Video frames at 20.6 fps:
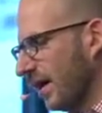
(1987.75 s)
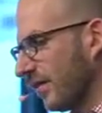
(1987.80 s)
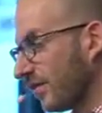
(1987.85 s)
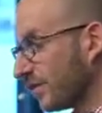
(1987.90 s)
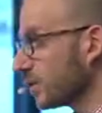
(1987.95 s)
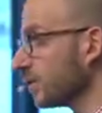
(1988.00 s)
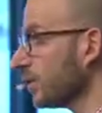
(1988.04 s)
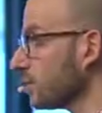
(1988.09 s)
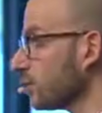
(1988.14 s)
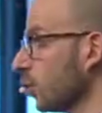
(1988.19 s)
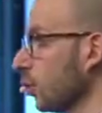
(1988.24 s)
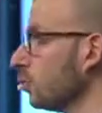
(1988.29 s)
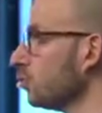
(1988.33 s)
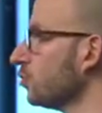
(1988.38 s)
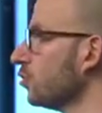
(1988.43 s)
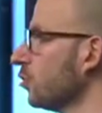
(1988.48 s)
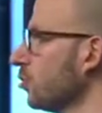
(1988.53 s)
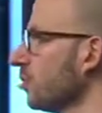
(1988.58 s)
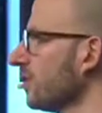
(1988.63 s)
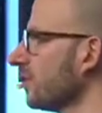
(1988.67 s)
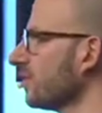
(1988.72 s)
First of all, don't
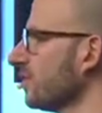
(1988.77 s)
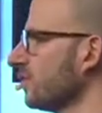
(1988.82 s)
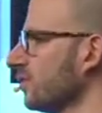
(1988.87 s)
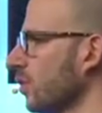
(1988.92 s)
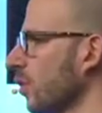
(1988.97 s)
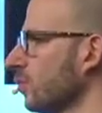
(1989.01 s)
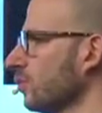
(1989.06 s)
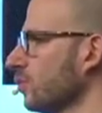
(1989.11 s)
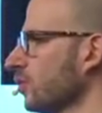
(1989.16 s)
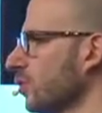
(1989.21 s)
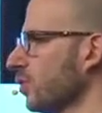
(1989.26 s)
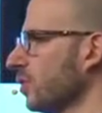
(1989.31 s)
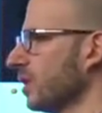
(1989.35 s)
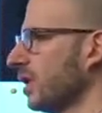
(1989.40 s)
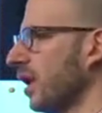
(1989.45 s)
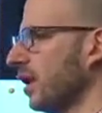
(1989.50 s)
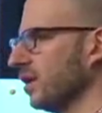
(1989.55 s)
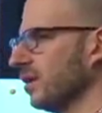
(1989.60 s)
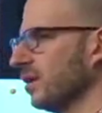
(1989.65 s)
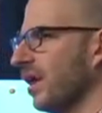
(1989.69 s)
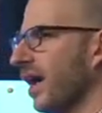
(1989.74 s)
do
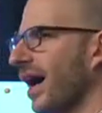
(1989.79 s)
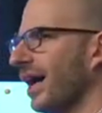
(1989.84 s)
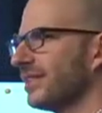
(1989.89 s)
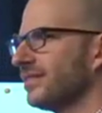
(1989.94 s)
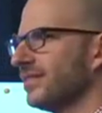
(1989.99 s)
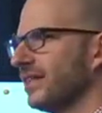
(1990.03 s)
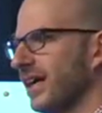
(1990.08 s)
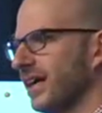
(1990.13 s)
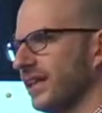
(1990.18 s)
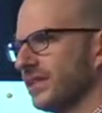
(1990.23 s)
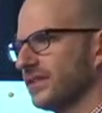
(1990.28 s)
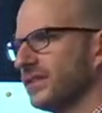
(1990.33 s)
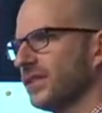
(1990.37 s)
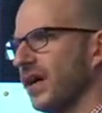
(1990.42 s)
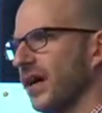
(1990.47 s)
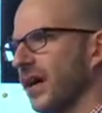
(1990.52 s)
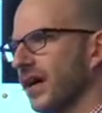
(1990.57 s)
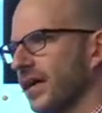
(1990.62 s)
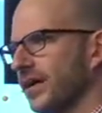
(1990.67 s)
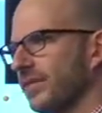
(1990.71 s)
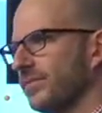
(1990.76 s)
it a lot at a
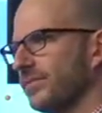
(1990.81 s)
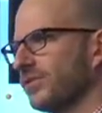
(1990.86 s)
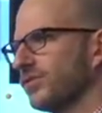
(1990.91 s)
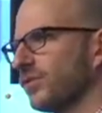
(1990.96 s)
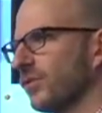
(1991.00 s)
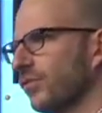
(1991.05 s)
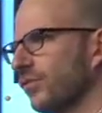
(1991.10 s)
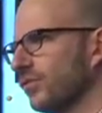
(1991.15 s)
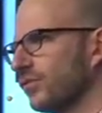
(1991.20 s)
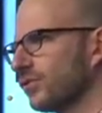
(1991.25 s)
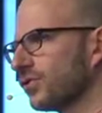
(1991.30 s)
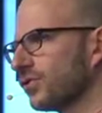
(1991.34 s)
time. So